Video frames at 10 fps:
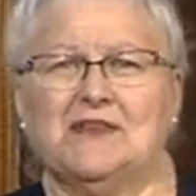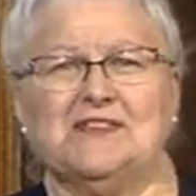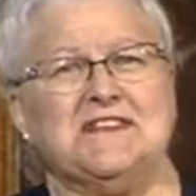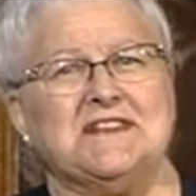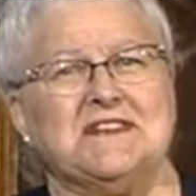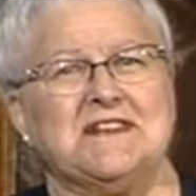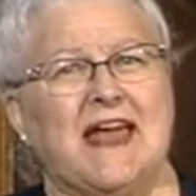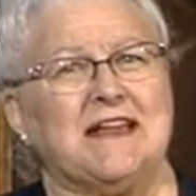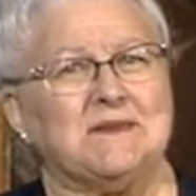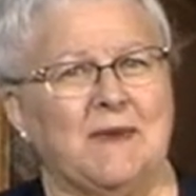just this
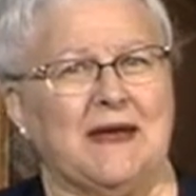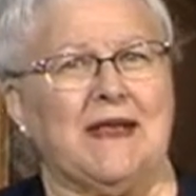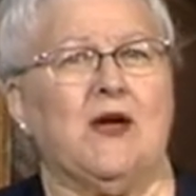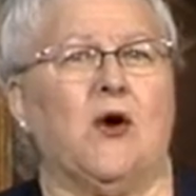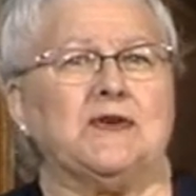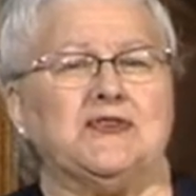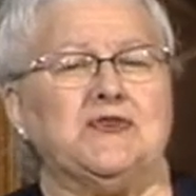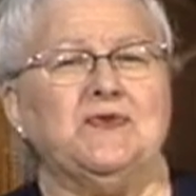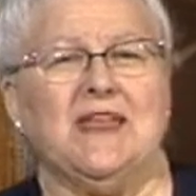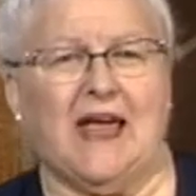last Monday on
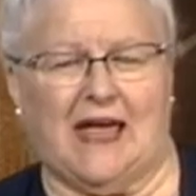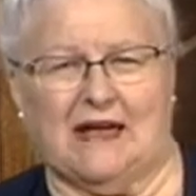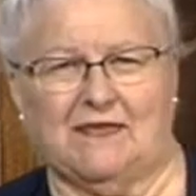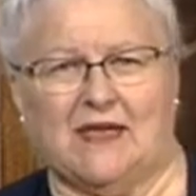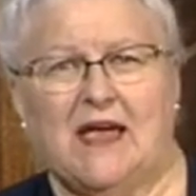June the 8th,